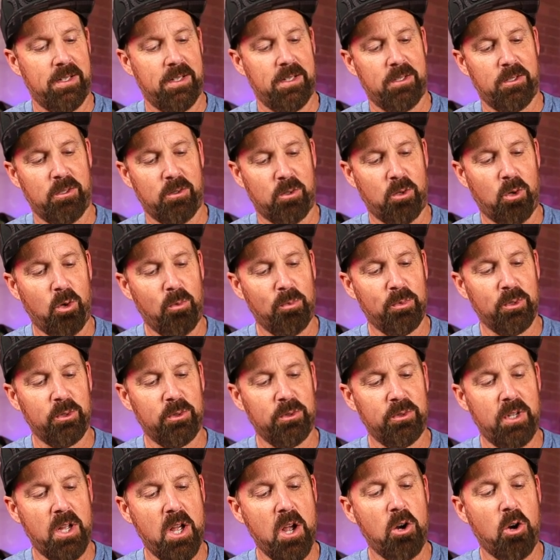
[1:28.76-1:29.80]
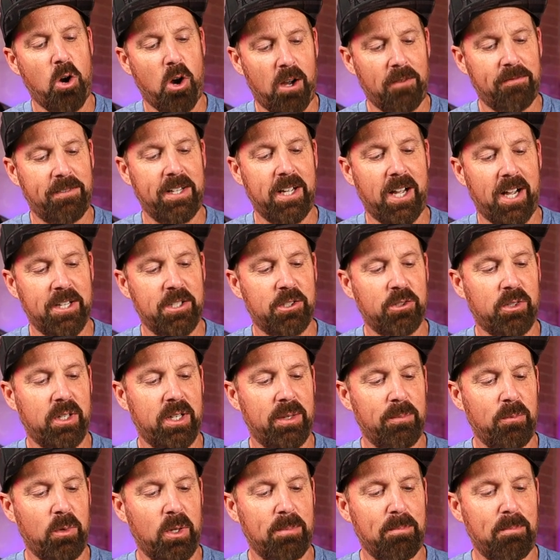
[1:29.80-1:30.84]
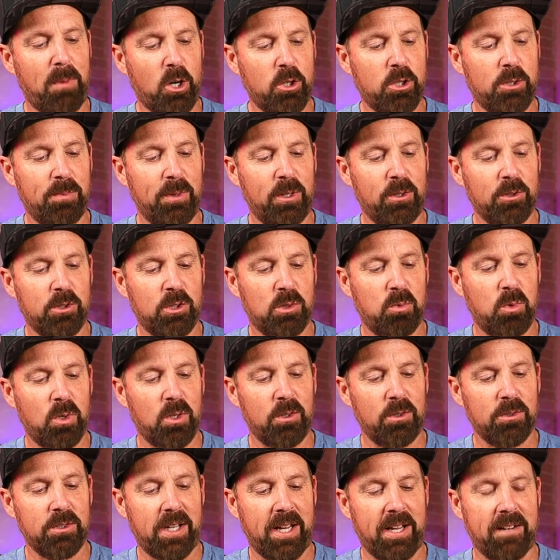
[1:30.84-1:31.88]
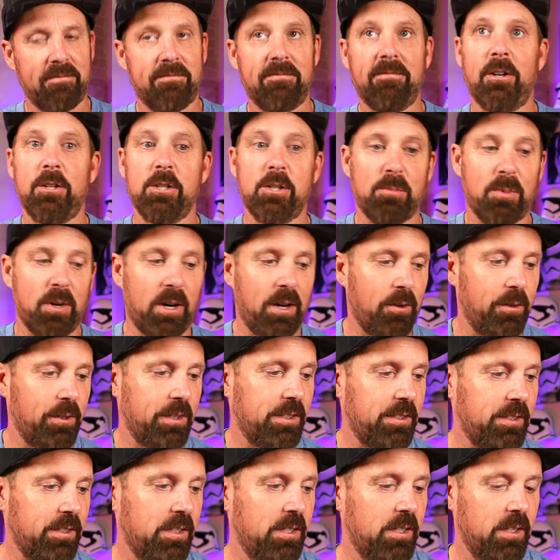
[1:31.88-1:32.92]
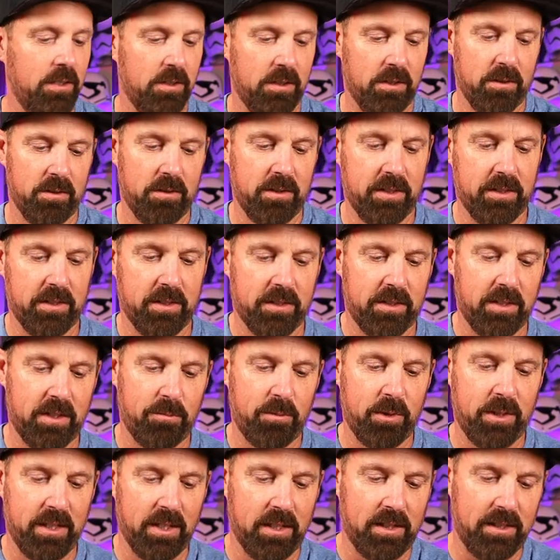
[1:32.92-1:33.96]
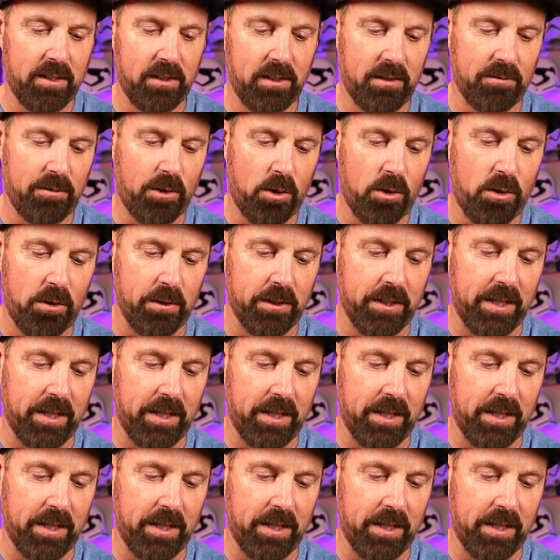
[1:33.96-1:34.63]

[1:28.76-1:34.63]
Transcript: So cold brew coffee ice cream with marshmallow swirls and fudge brownies. All right, let's see if we can get a little of all